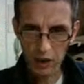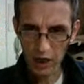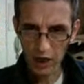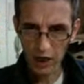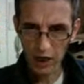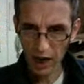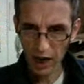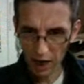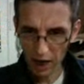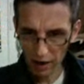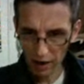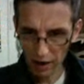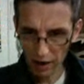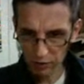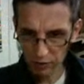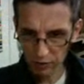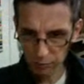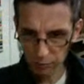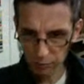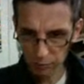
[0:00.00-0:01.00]
every
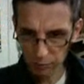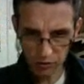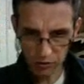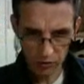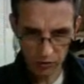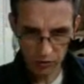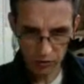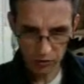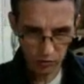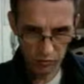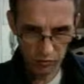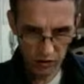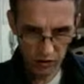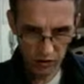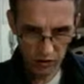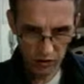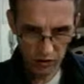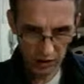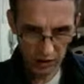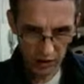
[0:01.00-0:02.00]
impression you see,
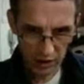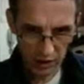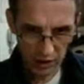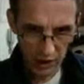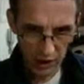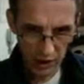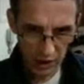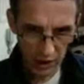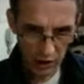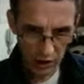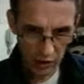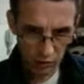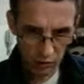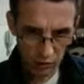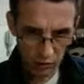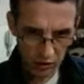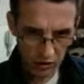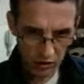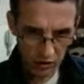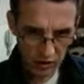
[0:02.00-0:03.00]
you're going to
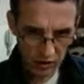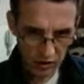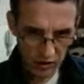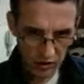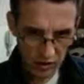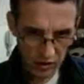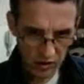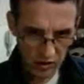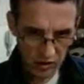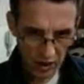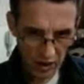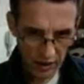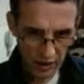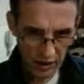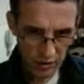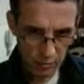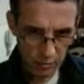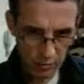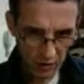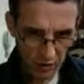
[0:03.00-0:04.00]
see these lines
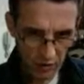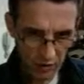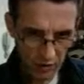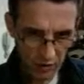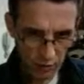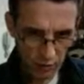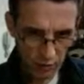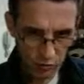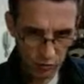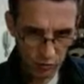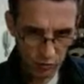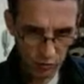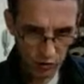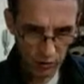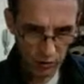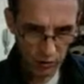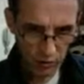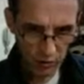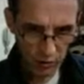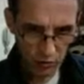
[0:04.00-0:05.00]
parallel to the
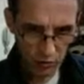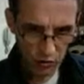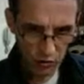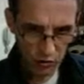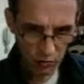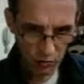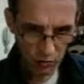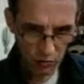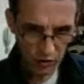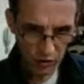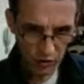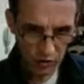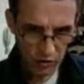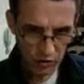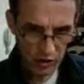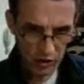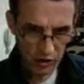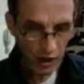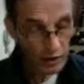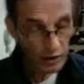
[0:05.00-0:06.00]
mid-ocean ridge.
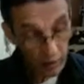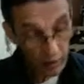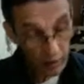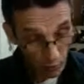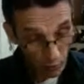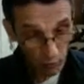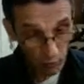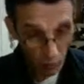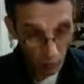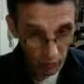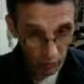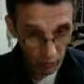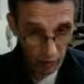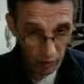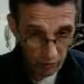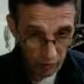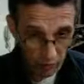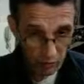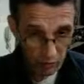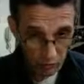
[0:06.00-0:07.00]
And they are wrong.
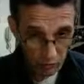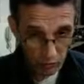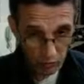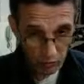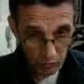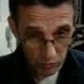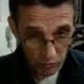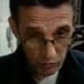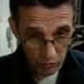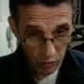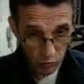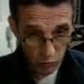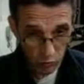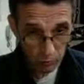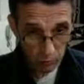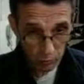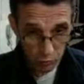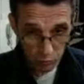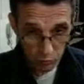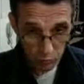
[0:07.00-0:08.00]
They're
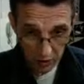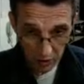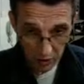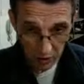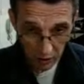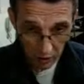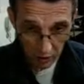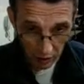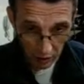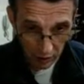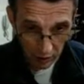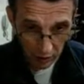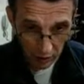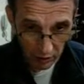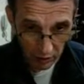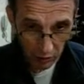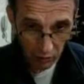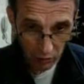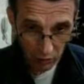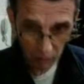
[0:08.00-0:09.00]
supposed to be cutting
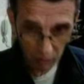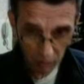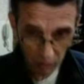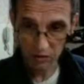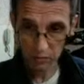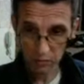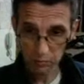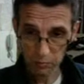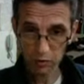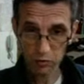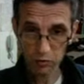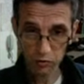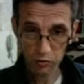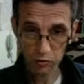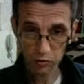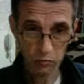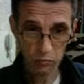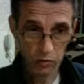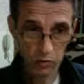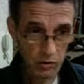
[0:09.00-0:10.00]
across the mid-ocean
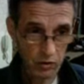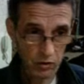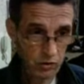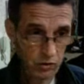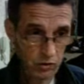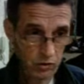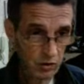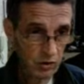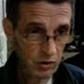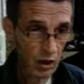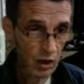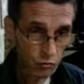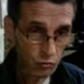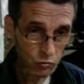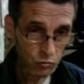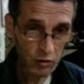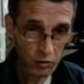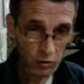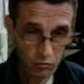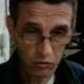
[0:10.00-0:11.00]
ridge. That's what
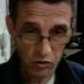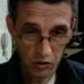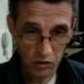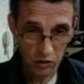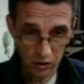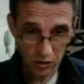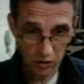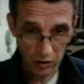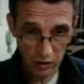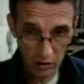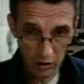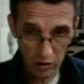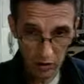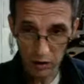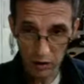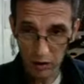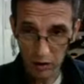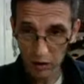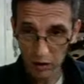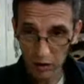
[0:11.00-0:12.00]
you see
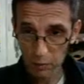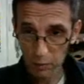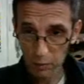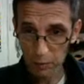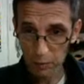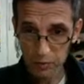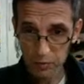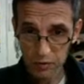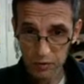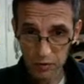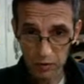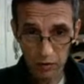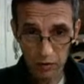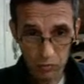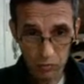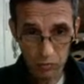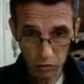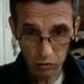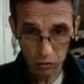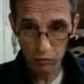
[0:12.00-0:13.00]
in the maps.
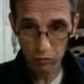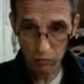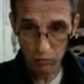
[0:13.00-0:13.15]
So,